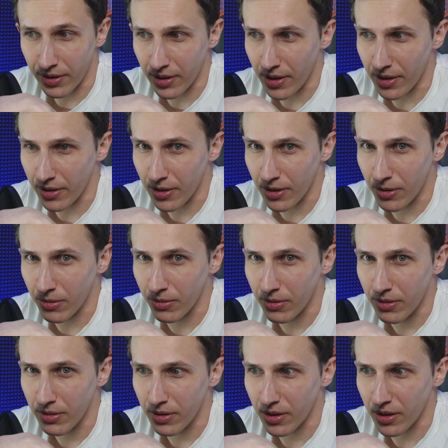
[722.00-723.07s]
I gotta go.
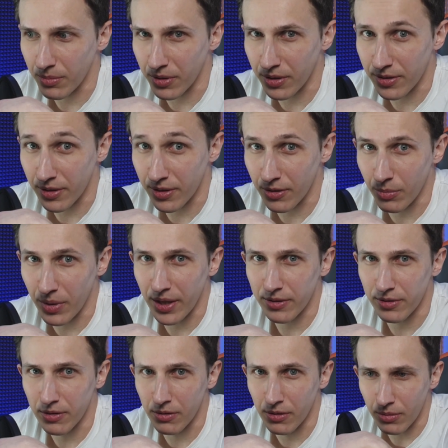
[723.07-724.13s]
I'm gonna say goodbye
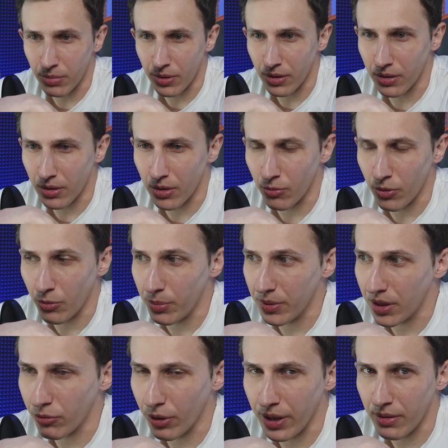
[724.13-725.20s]
to you. But you know what would be
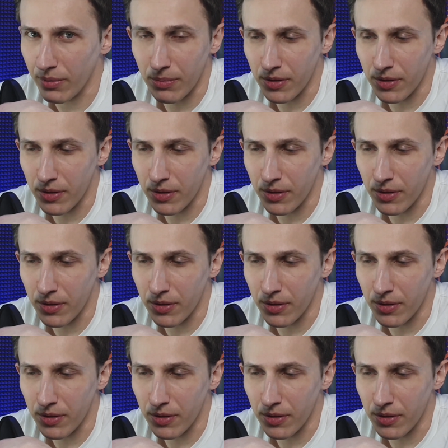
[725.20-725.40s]
great?